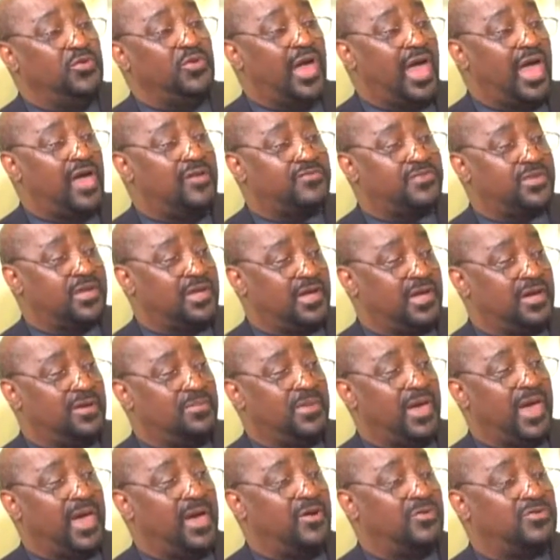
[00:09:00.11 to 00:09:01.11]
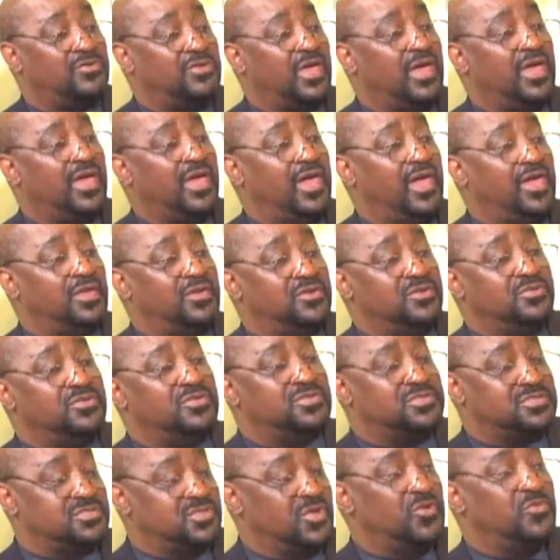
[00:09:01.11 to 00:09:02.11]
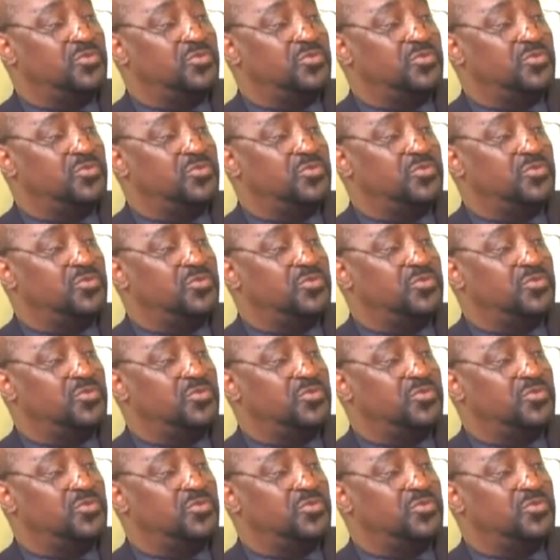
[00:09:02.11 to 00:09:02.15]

have to come out and do the snow